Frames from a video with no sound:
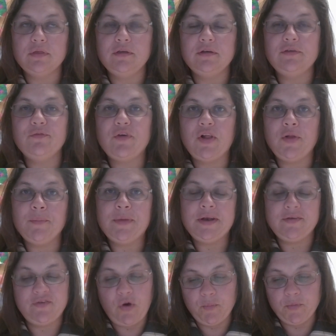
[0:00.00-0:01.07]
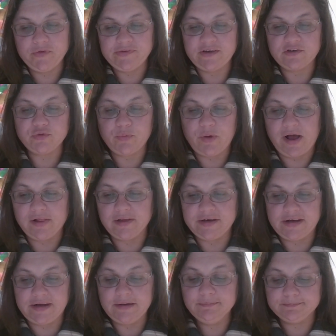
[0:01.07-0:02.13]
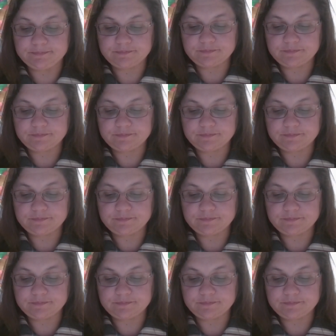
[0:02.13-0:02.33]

the development of homosexuality,